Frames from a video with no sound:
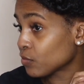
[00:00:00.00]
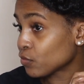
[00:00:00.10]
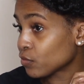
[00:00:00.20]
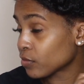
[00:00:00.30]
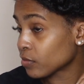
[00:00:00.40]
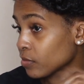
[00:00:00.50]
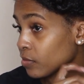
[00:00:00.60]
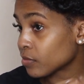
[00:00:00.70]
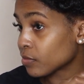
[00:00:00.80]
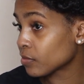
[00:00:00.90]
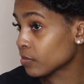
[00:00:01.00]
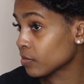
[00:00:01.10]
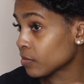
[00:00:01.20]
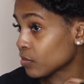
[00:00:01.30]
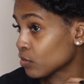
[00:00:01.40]

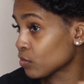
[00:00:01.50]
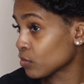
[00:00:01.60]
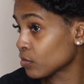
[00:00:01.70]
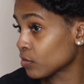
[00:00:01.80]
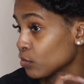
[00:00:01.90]
Nobody speaks.